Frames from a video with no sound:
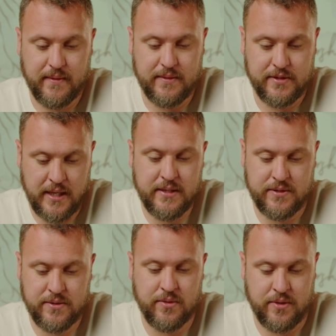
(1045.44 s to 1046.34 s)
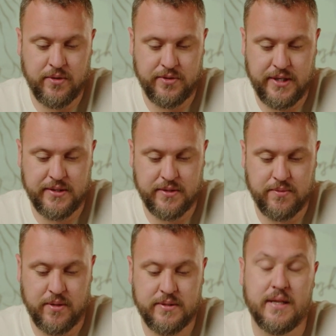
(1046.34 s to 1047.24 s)
she understood who Jesus
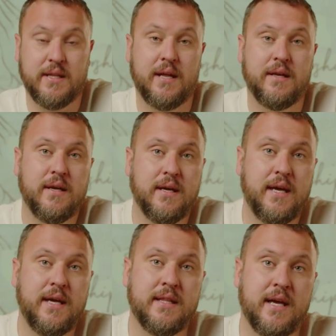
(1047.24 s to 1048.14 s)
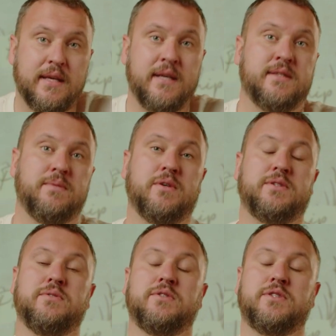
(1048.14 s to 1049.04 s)
was, and that in that kissing, what
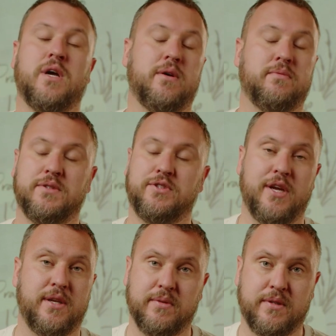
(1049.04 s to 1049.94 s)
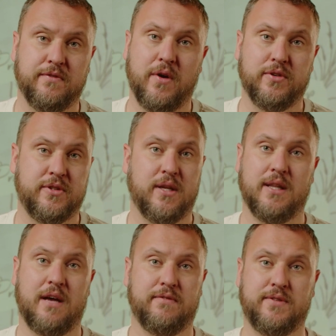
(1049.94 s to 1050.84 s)
she was showing was genuine devotion and
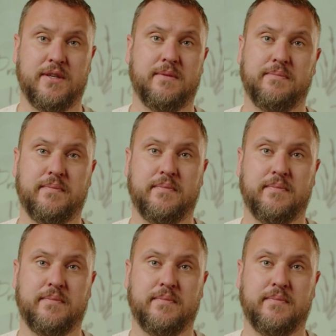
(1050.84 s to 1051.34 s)
love to him.